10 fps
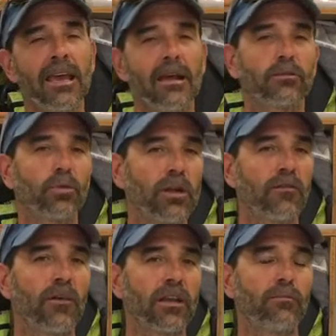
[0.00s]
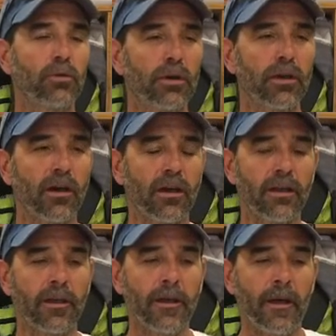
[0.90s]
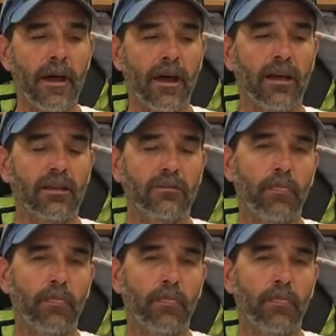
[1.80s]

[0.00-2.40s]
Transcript: It's pretty fun to put on uh,